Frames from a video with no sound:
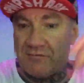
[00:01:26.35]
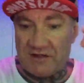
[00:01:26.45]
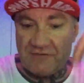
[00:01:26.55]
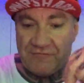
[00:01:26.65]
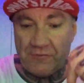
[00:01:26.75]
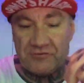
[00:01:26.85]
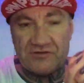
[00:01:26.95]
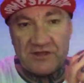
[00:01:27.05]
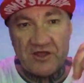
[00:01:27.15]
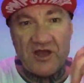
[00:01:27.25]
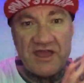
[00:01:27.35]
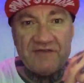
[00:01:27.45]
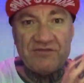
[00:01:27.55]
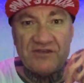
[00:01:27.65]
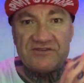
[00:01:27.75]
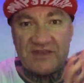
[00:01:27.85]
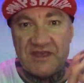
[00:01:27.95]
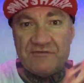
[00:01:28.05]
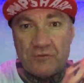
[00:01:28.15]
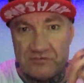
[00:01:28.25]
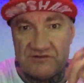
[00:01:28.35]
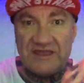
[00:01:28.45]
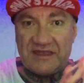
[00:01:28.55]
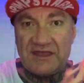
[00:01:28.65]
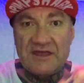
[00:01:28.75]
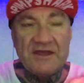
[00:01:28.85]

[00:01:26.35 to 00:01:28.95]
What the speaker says: But unfortunately, I have this evil dick